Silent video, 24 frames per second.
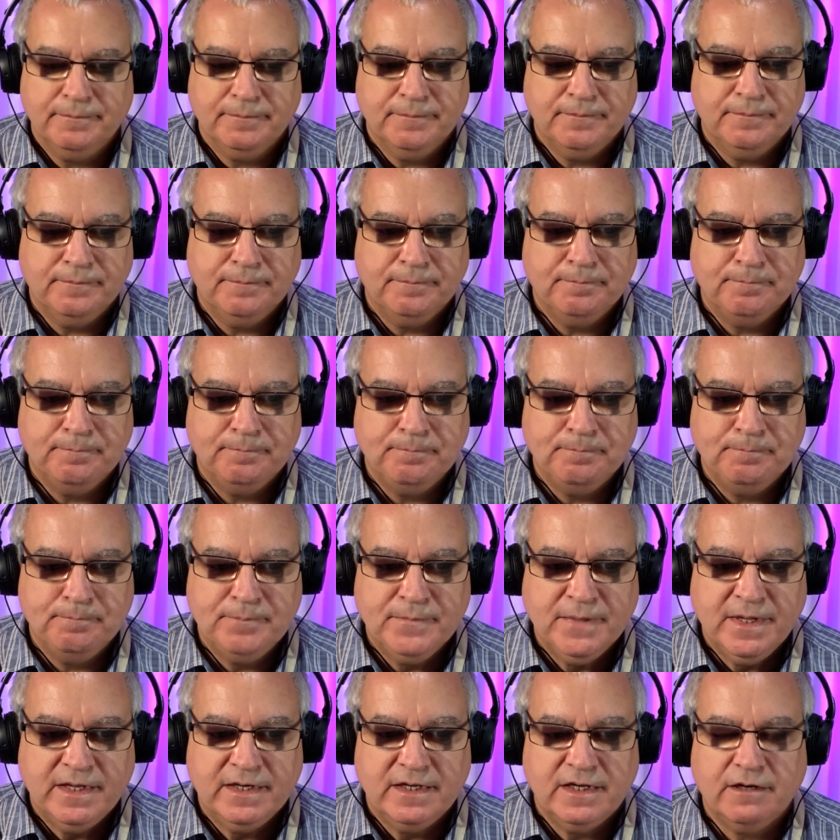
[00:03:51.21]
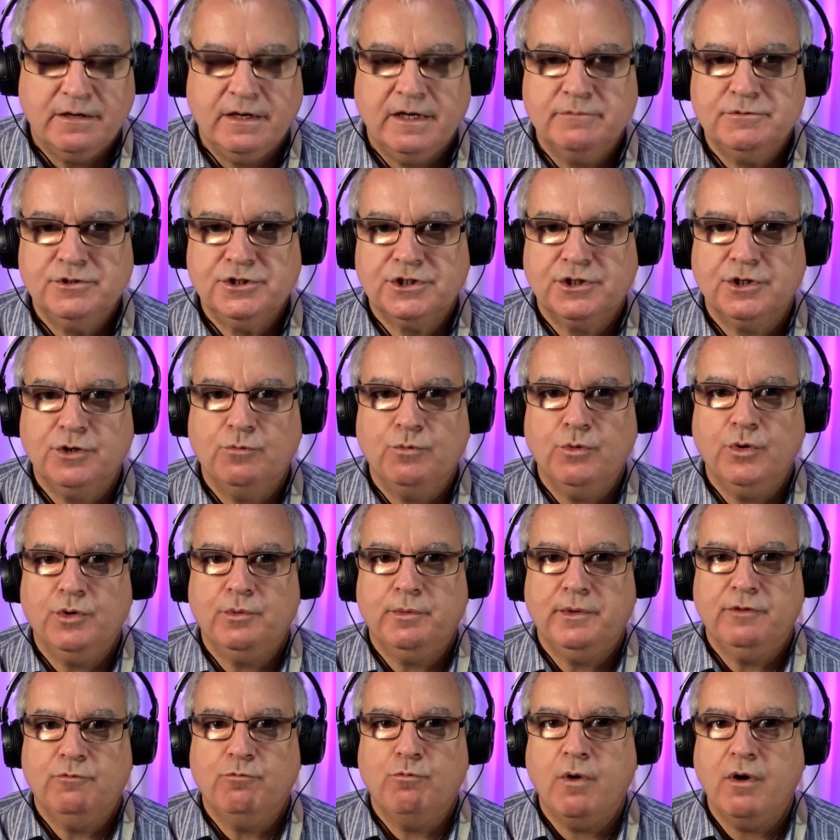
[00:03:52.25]
Now I'm just going to work
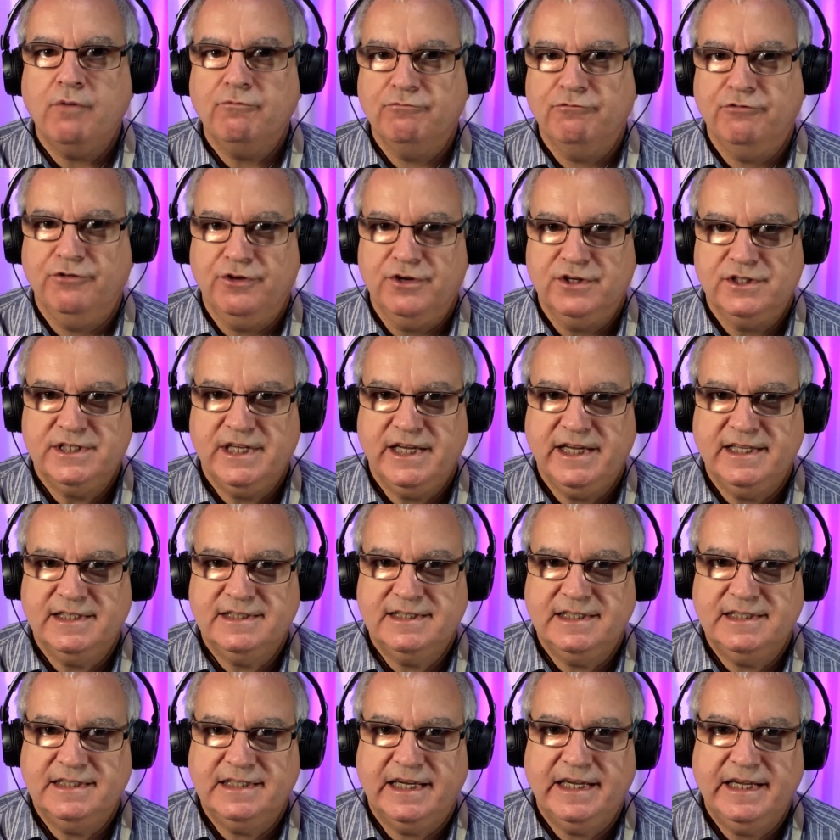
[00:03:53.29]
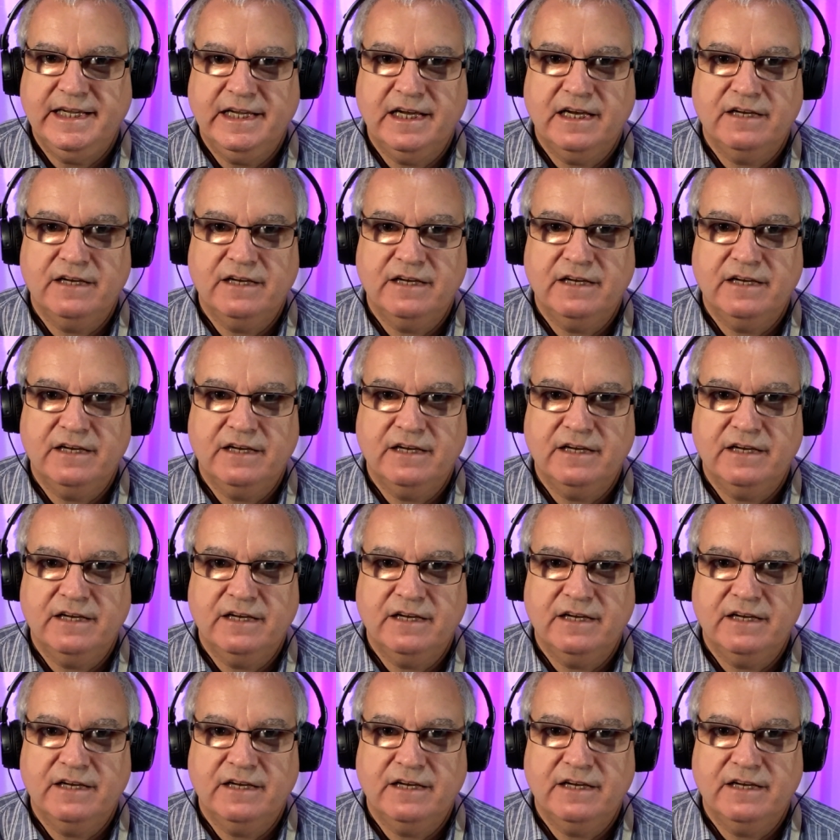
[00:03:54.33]
with 1 verse here today.